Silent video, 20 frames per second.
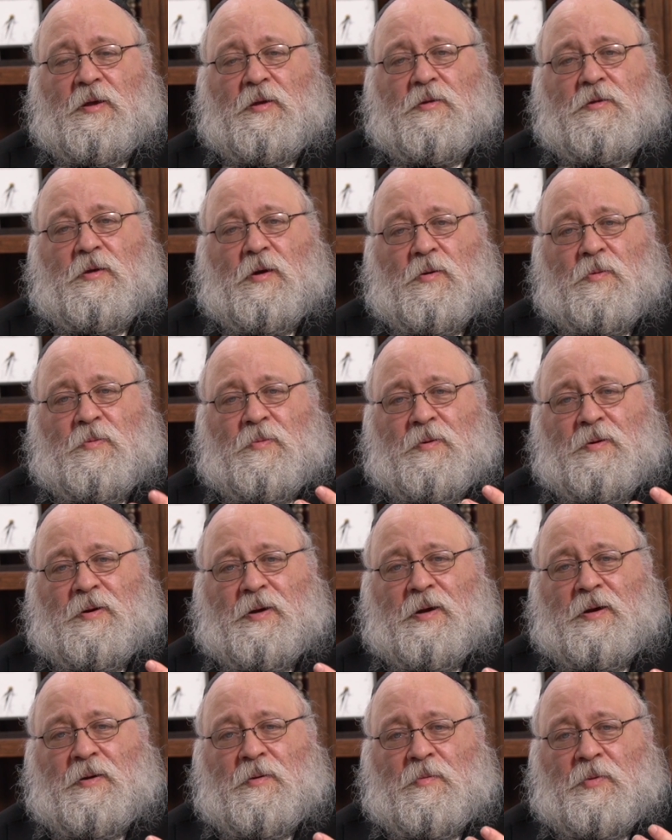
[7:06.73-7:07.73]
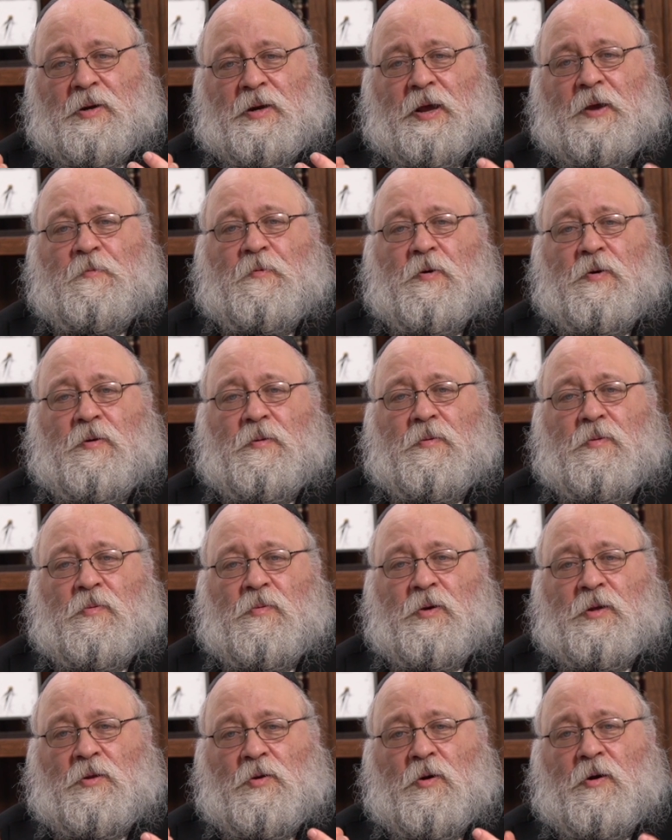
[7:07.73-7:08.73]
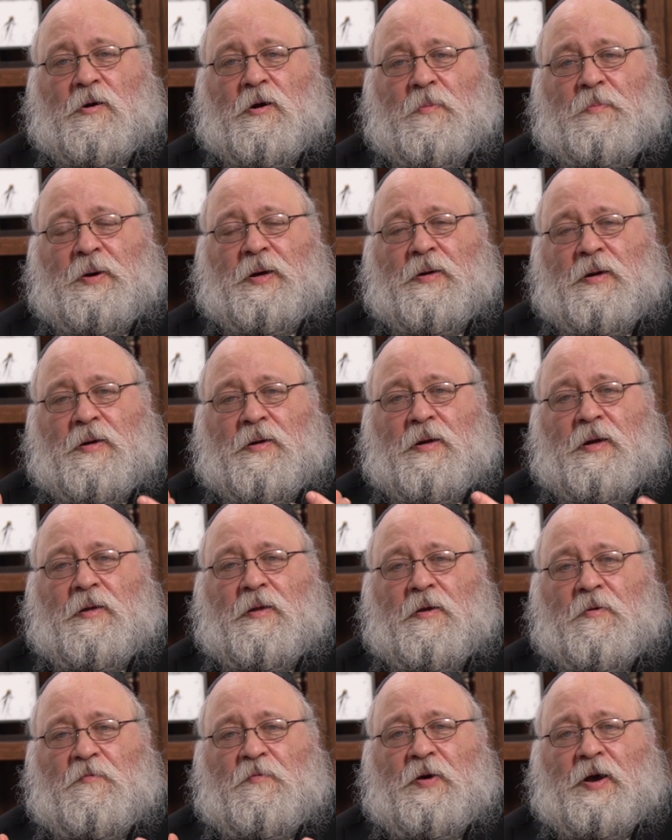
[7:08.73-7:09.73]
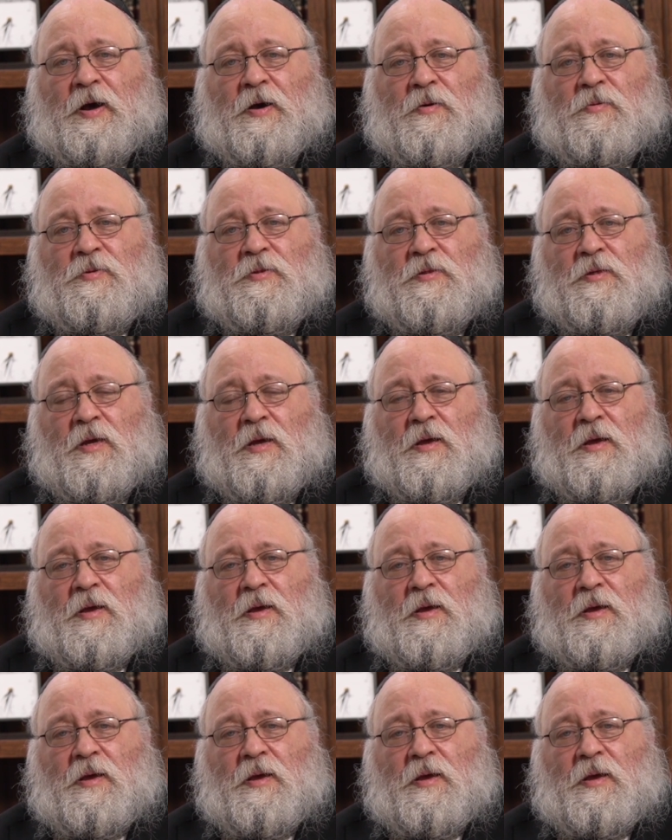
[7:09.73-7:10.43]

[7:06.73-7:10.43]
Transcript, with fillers: So whenever we talk about annulling vows,